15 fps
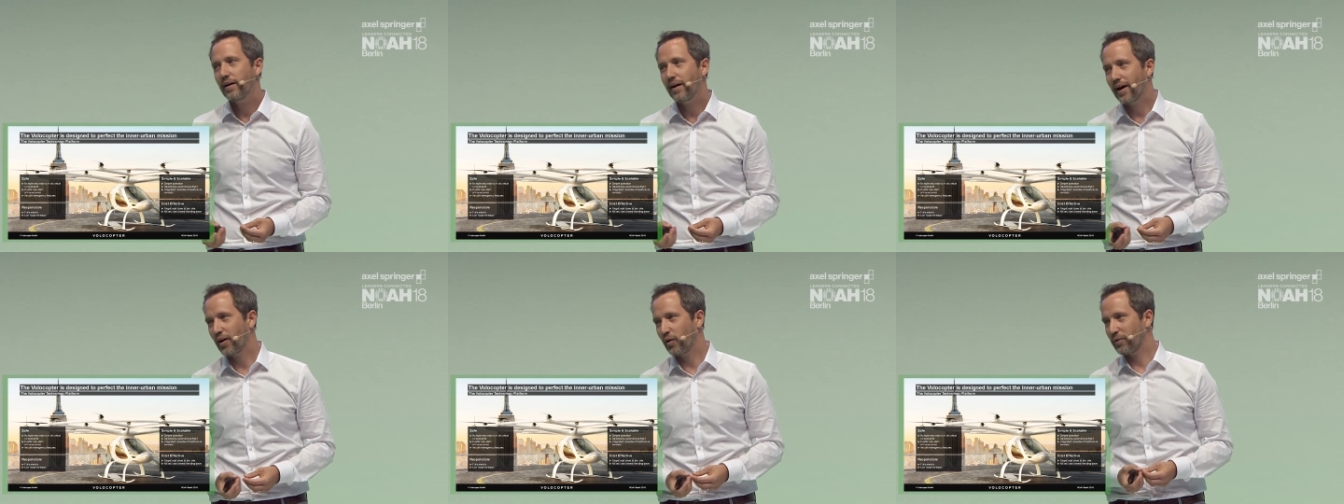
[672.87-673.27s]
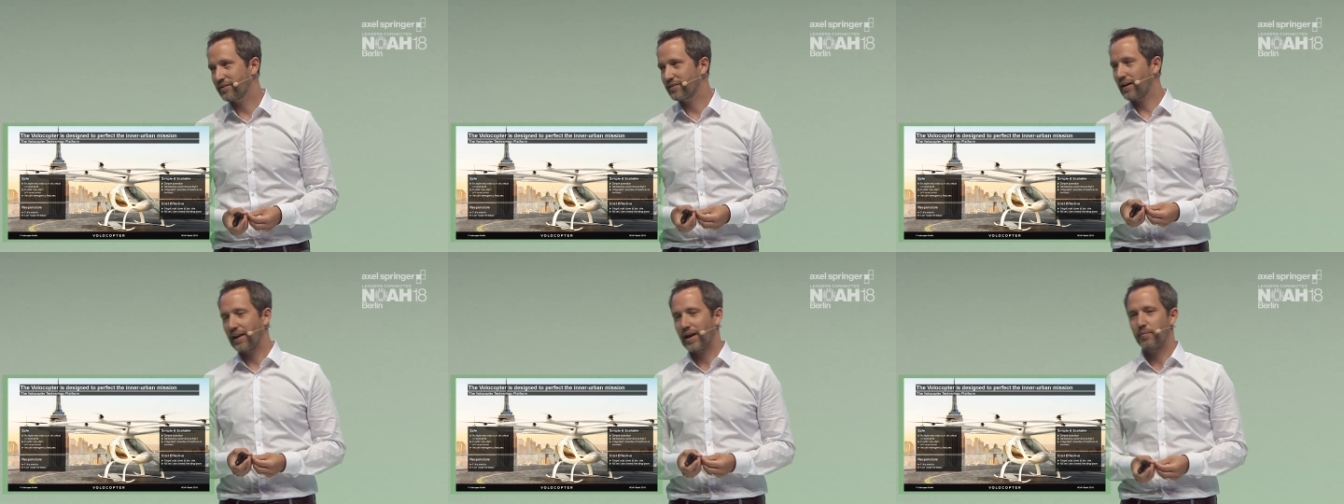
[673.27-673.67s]
I always
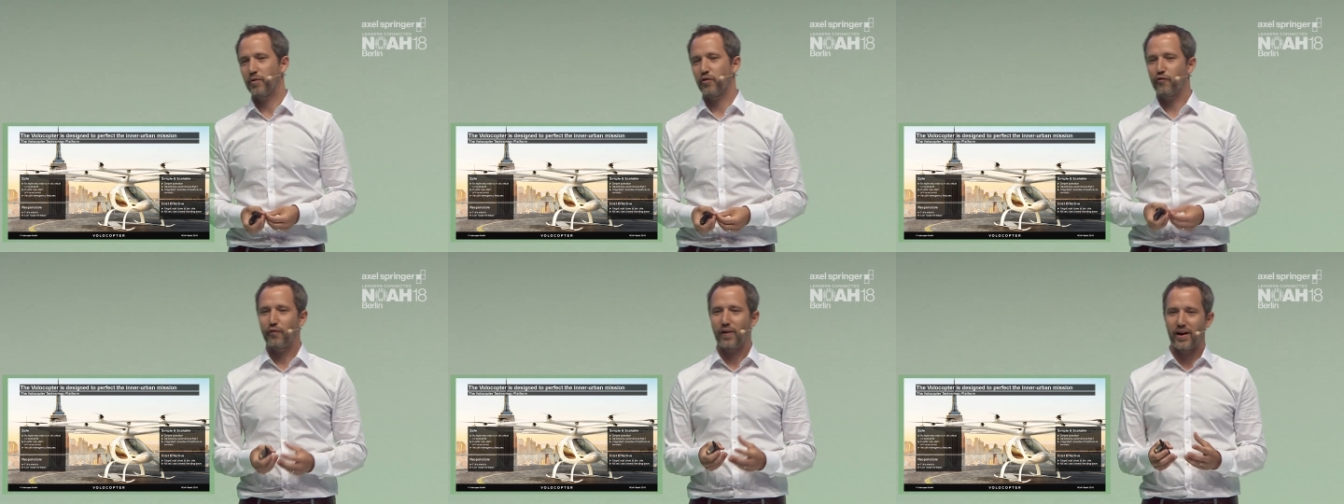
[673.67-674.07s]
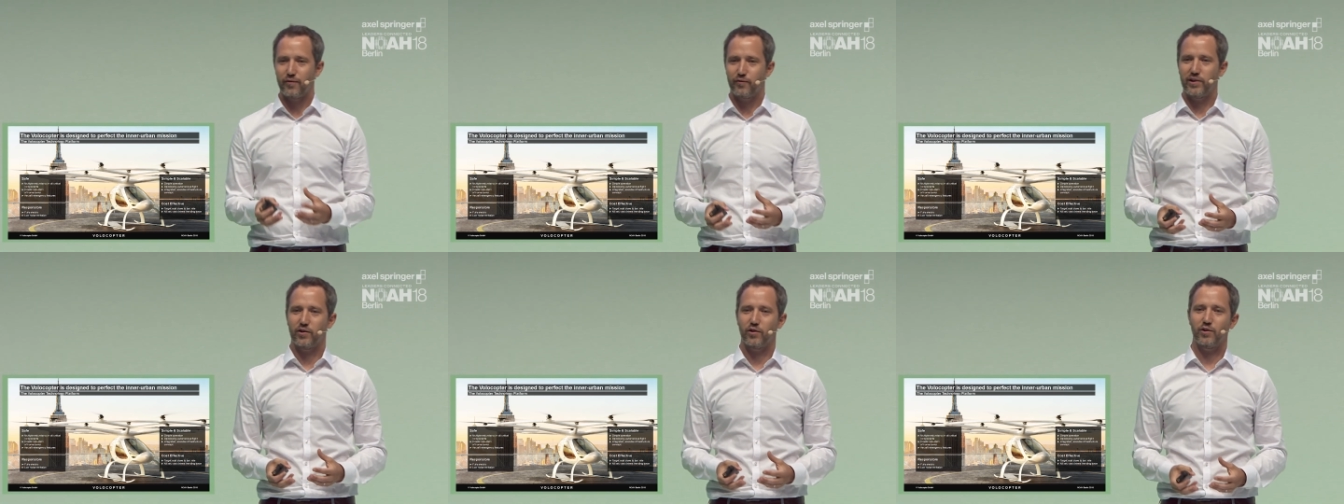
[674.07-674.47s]
claim a
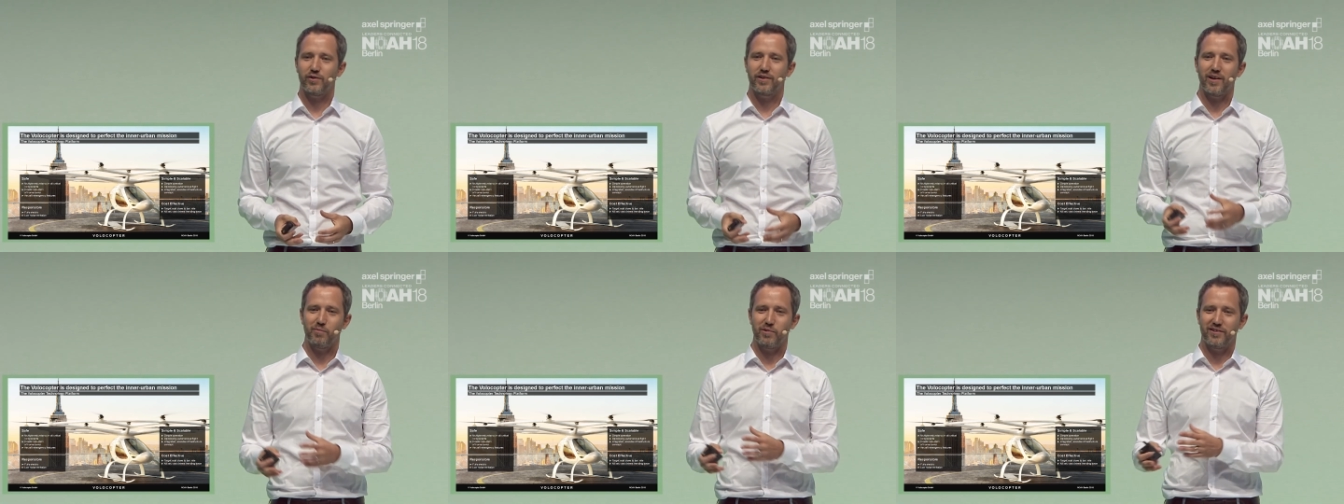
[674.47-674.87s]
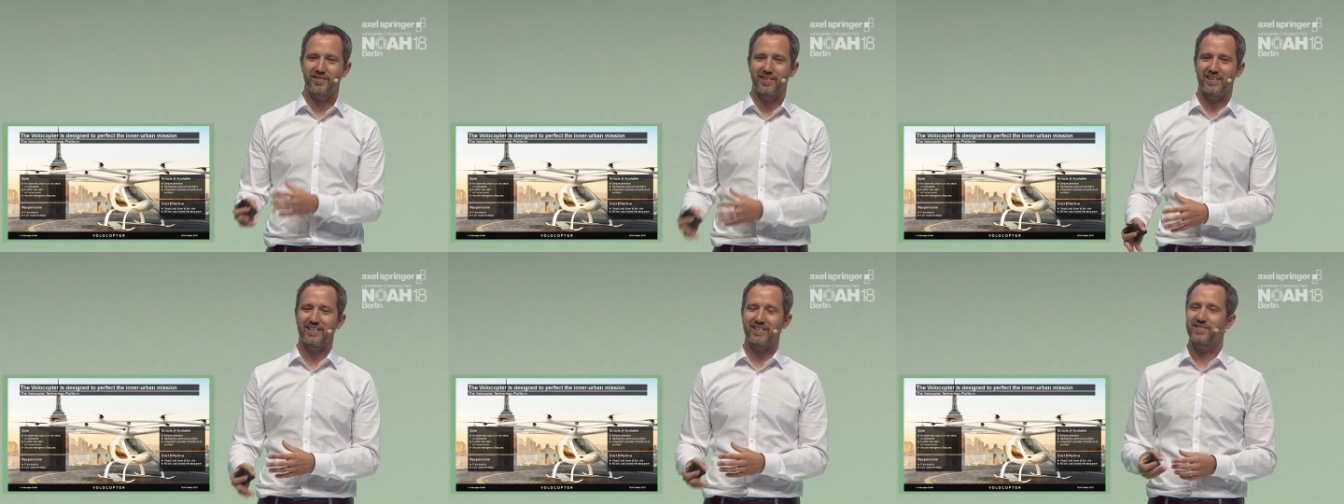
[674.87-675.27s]
five-year-old can be
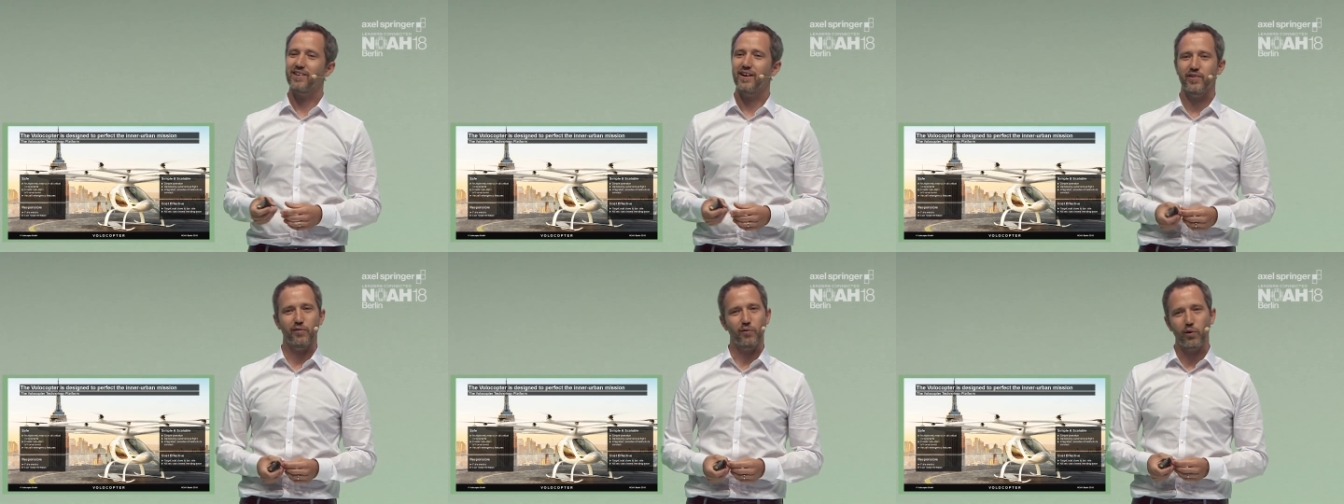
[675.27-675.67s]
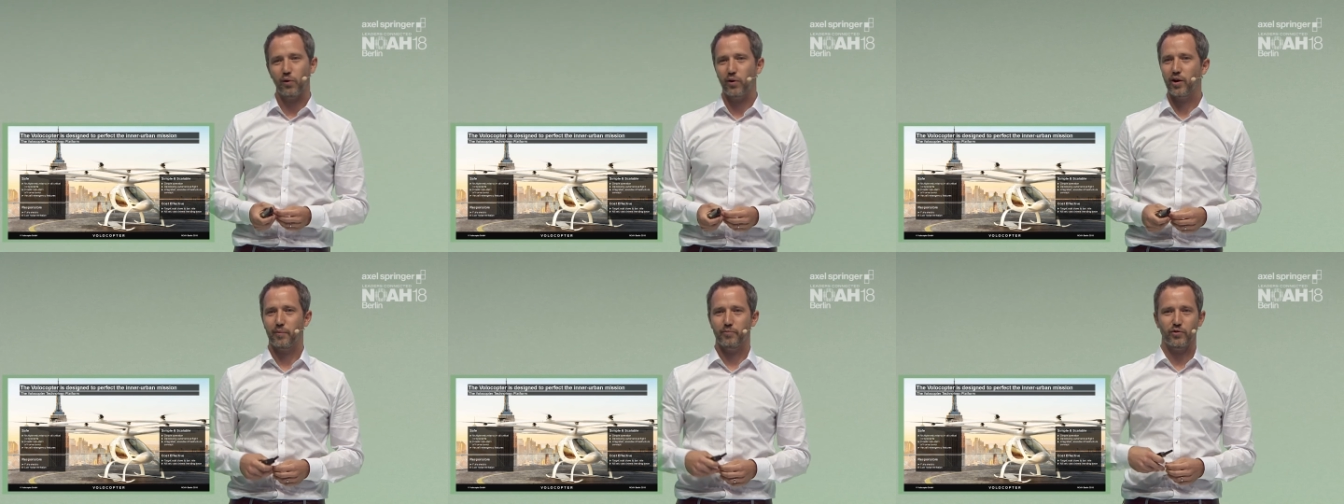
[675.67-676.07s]
sitting inside the
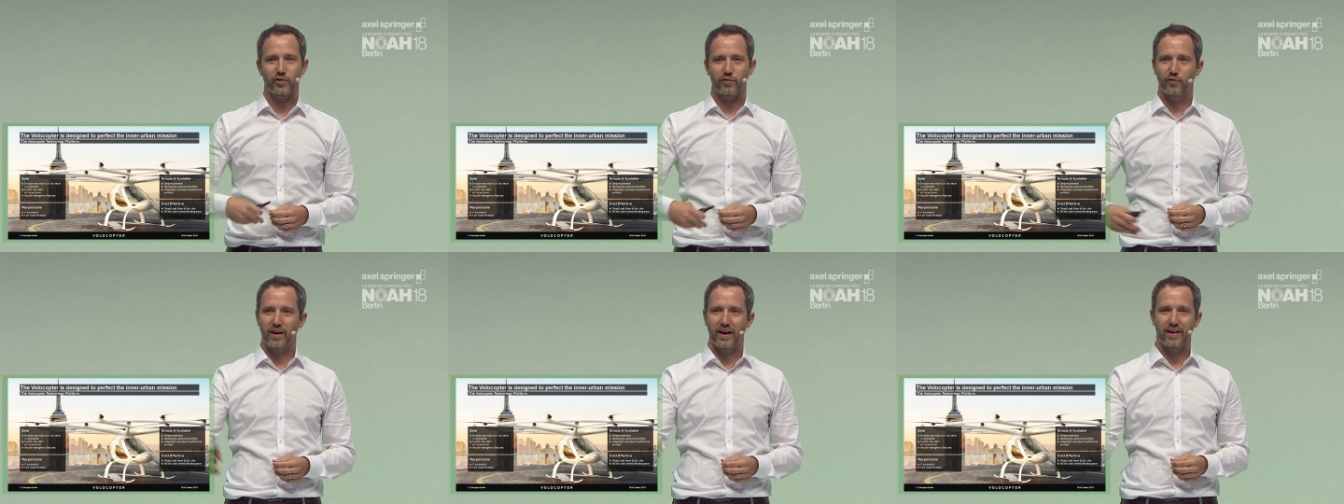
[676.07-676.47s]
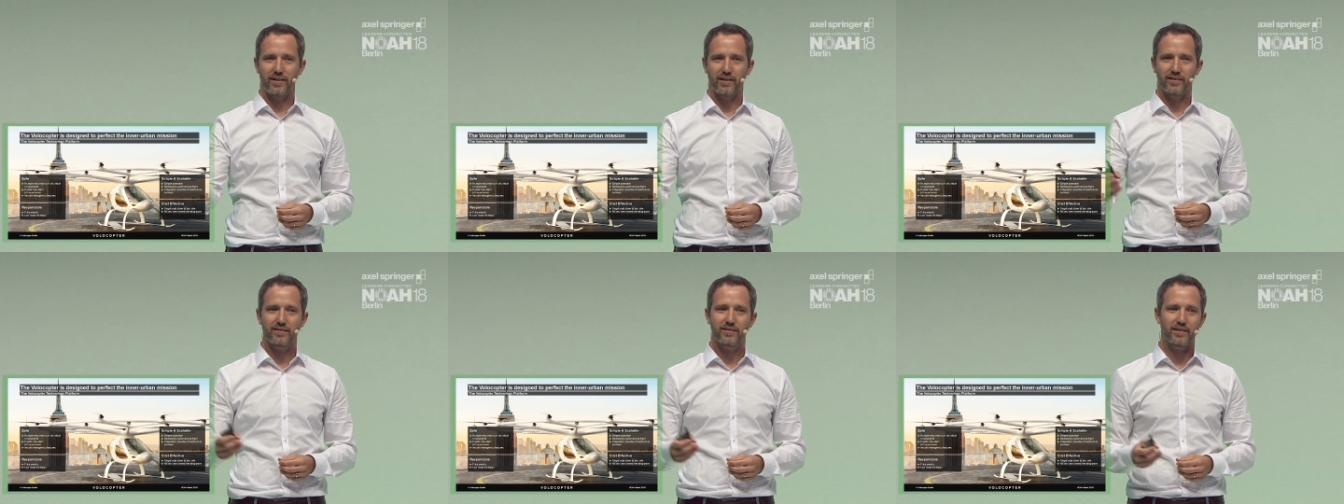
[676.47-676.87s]
Volocopter and fly it
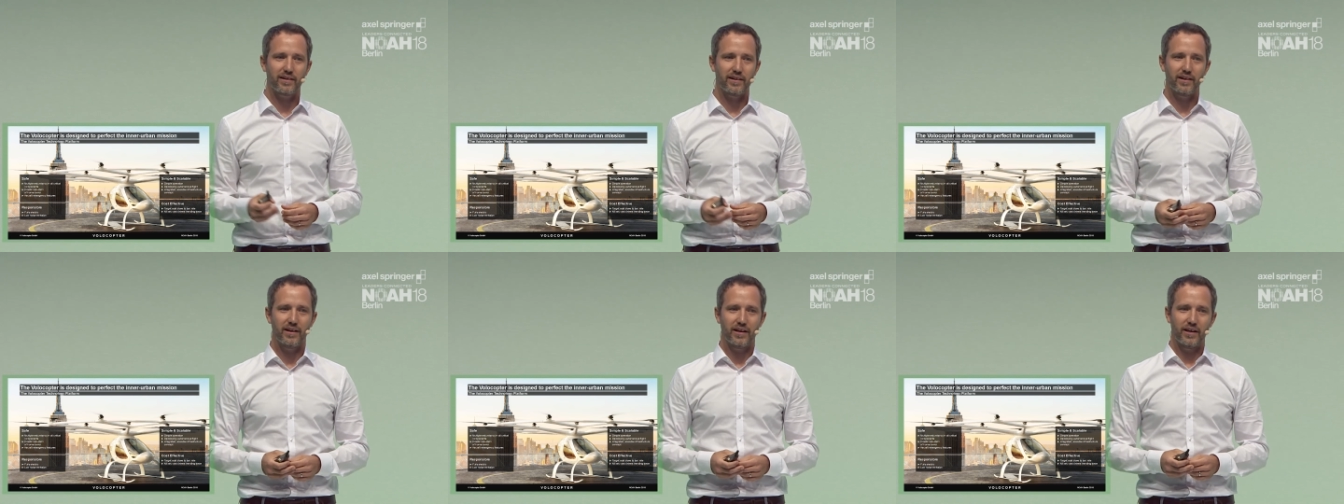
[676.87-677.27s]
instantly.